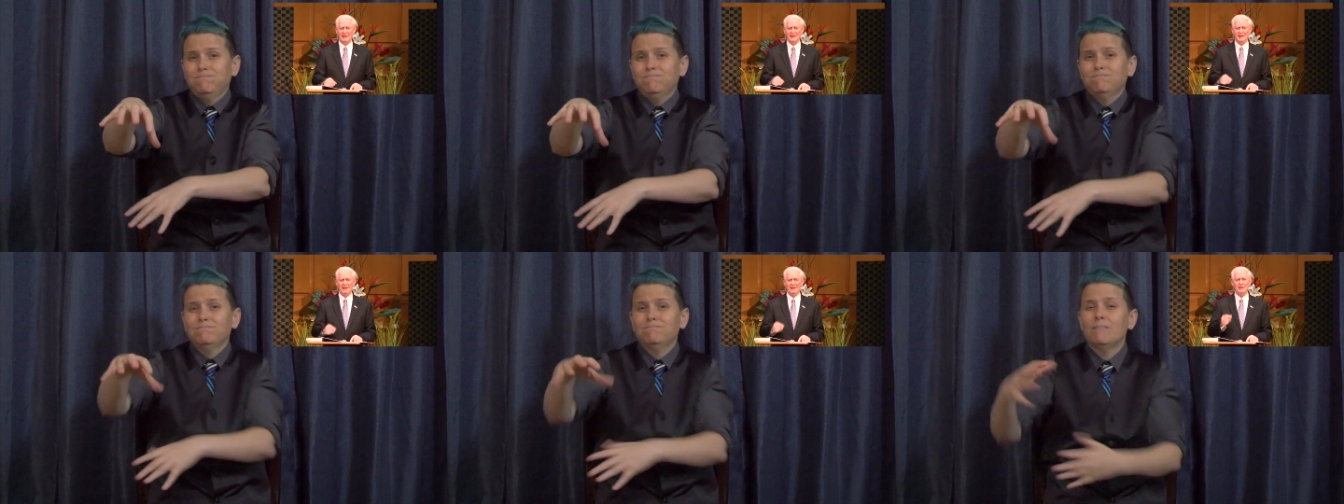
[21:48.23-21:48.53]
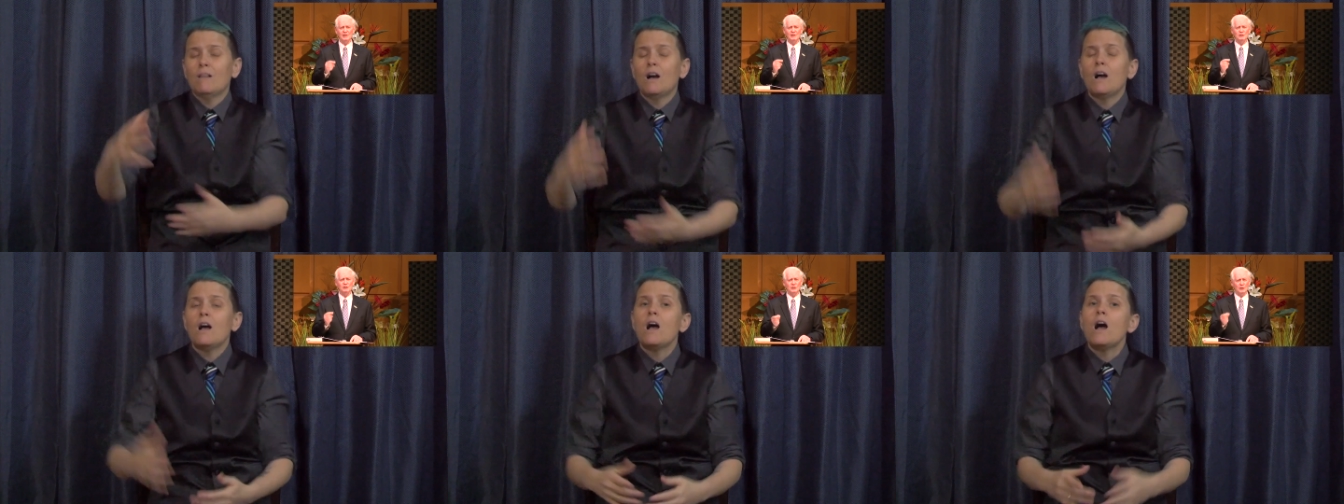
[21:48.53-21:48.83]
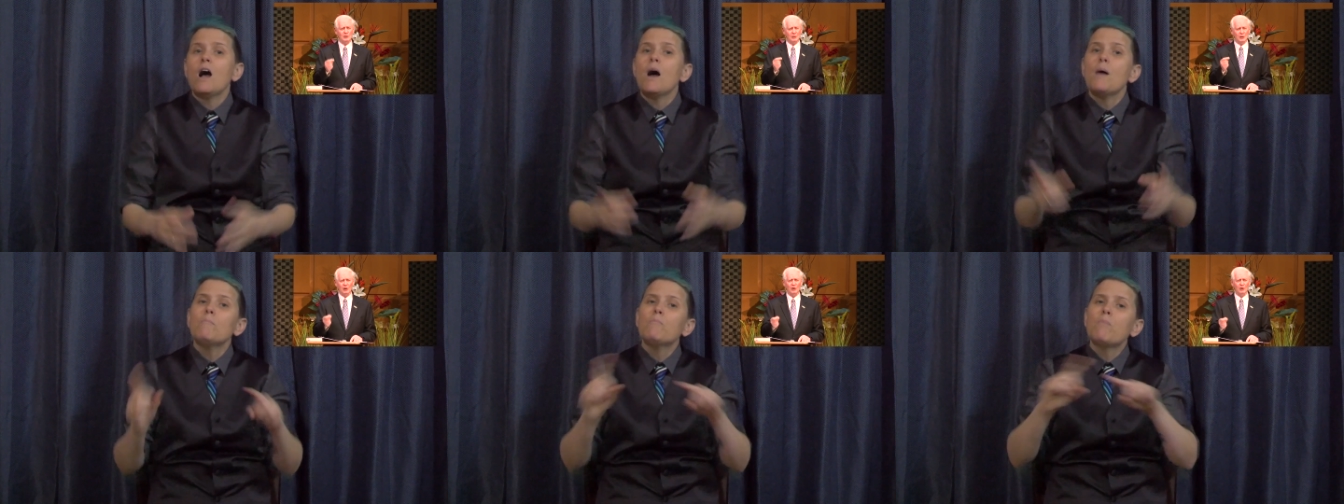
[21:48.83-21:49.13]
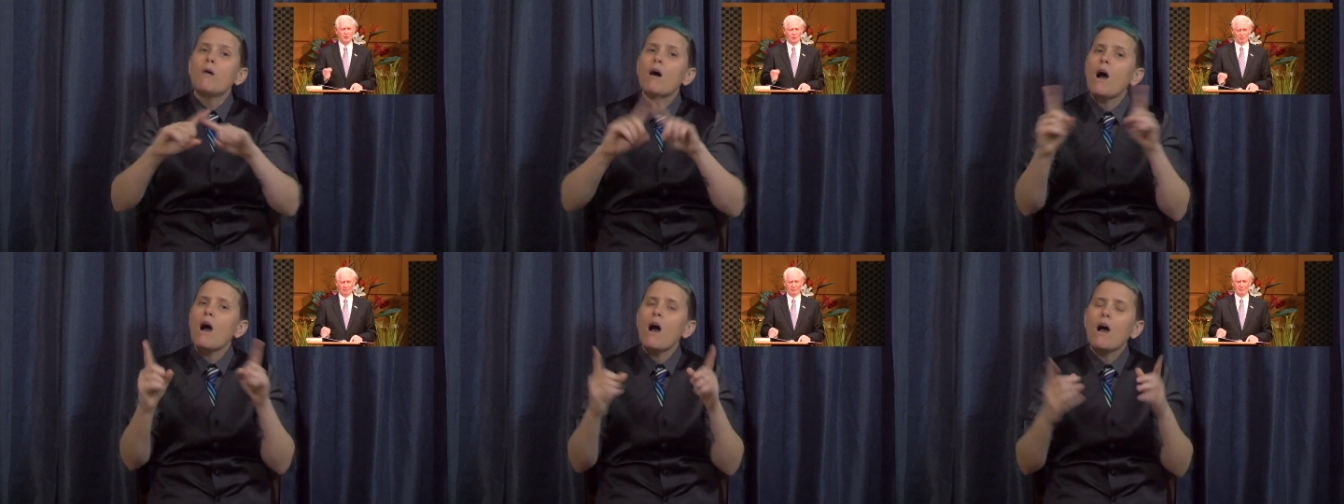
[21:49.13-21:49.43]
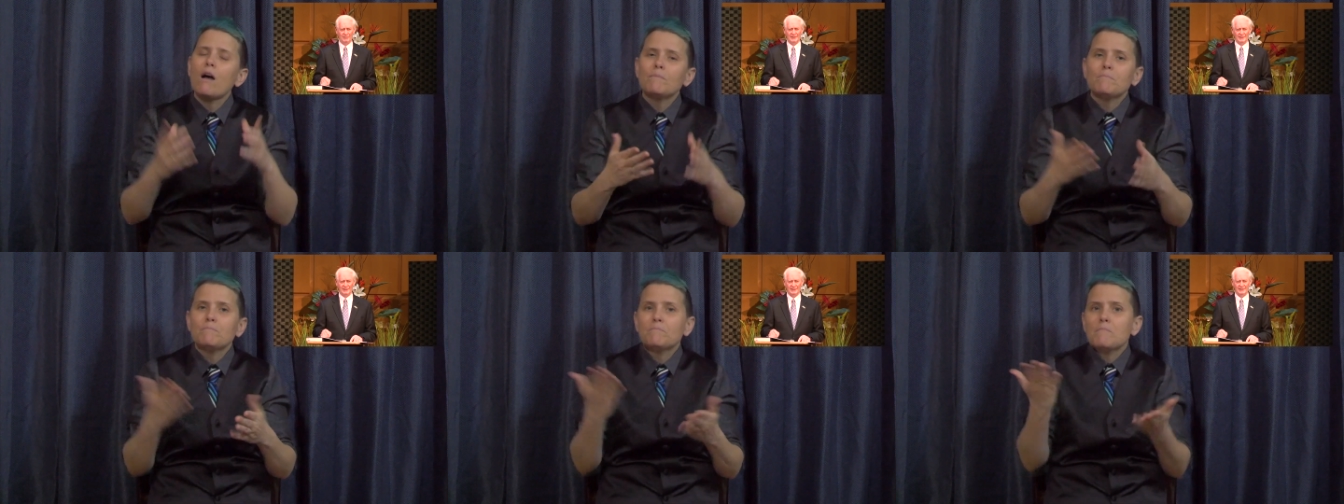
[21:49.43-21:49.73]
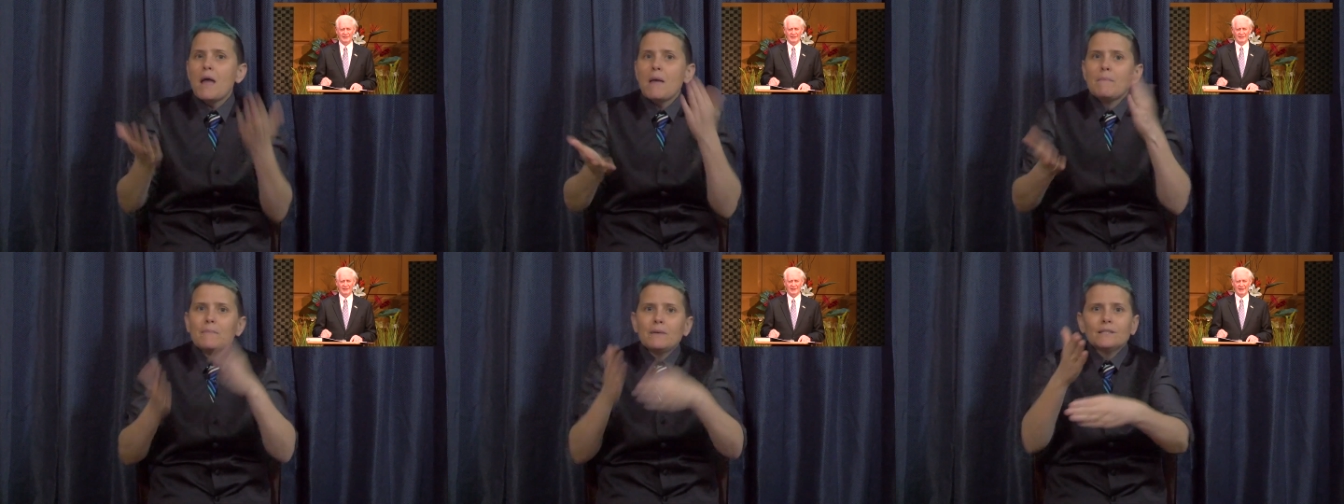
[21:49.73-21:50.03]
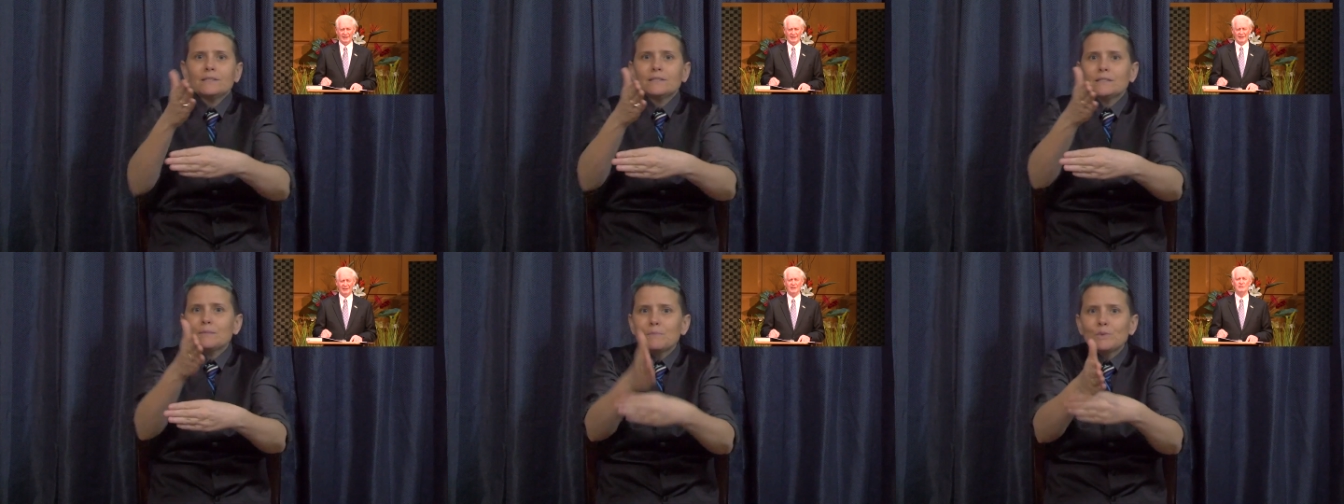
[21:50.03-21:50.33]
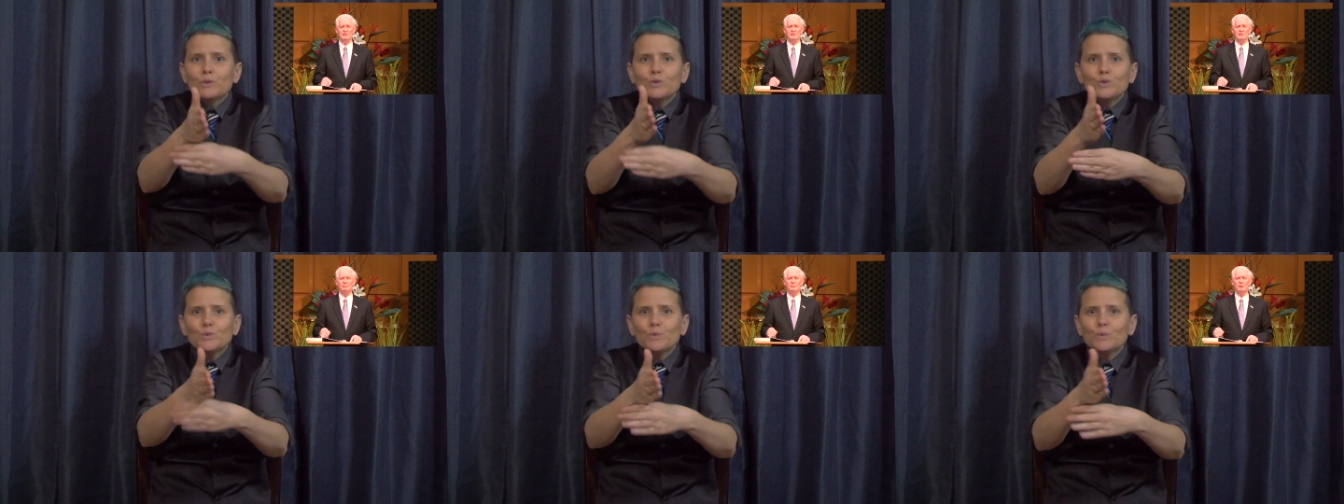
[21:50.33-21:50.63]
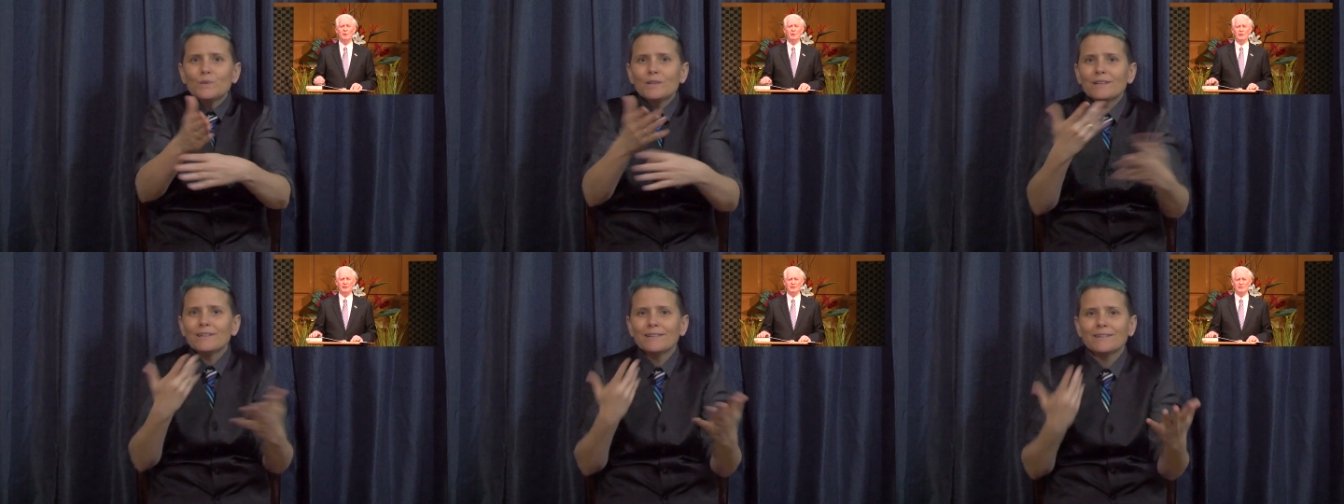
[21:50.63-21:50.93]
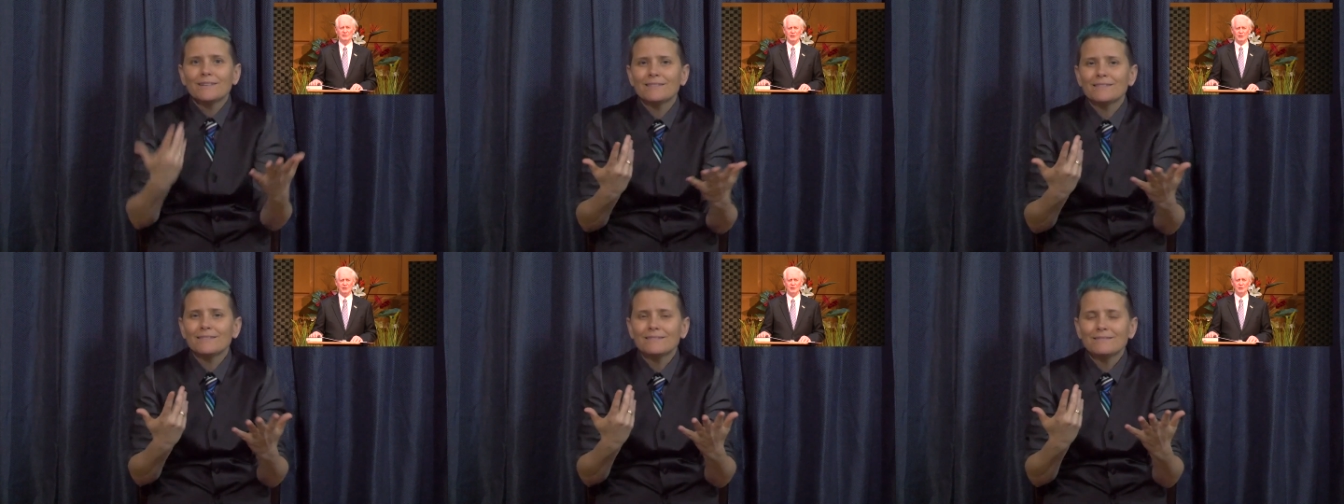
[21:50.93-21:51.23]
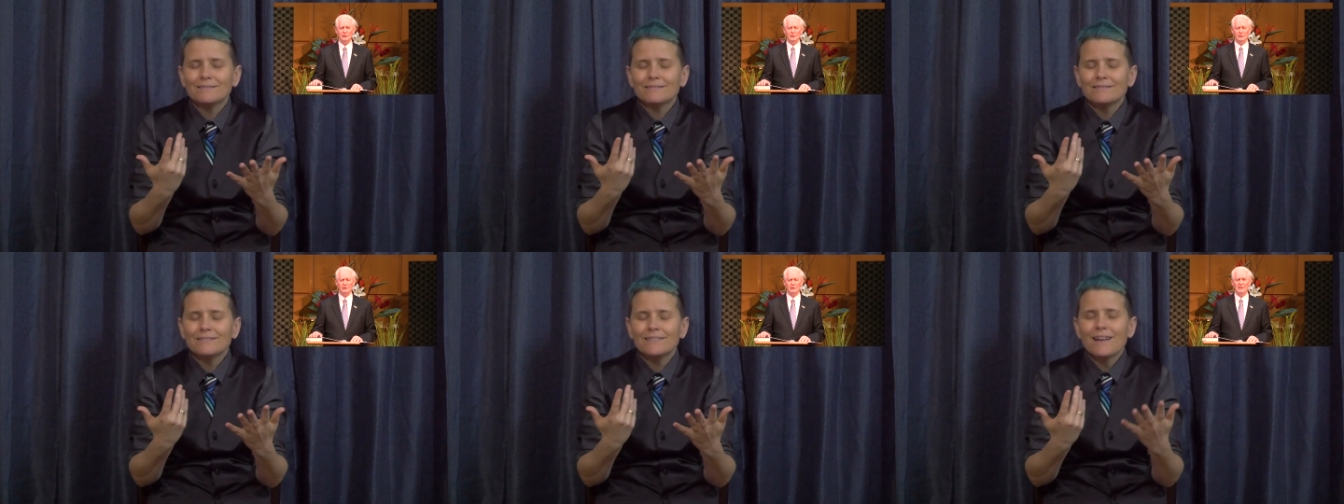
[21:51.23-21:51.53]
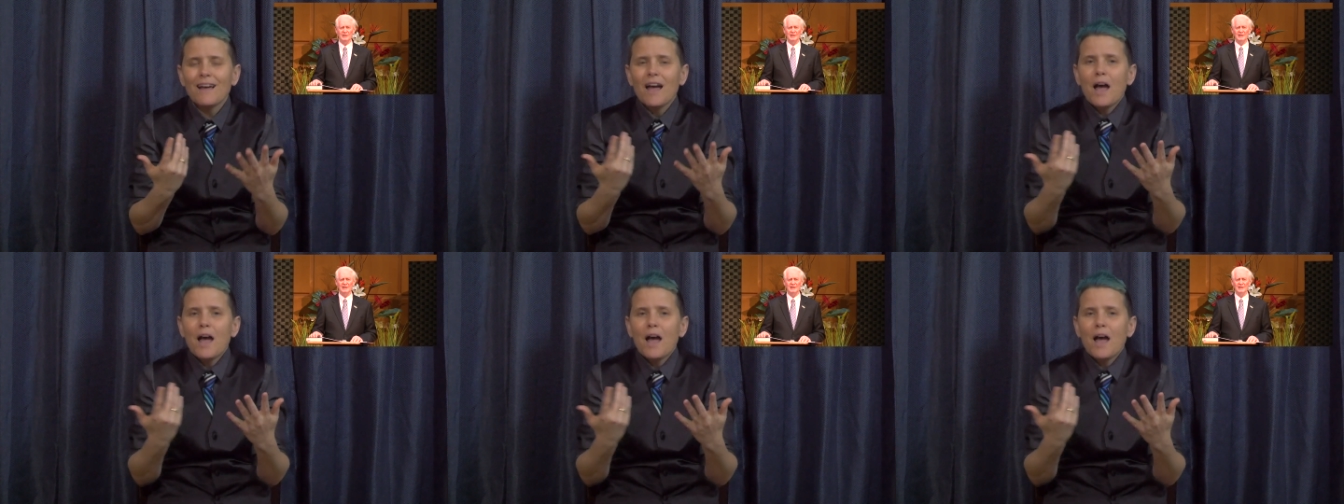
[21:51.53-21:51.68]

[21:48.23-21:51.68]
It is your home, and it is important to you,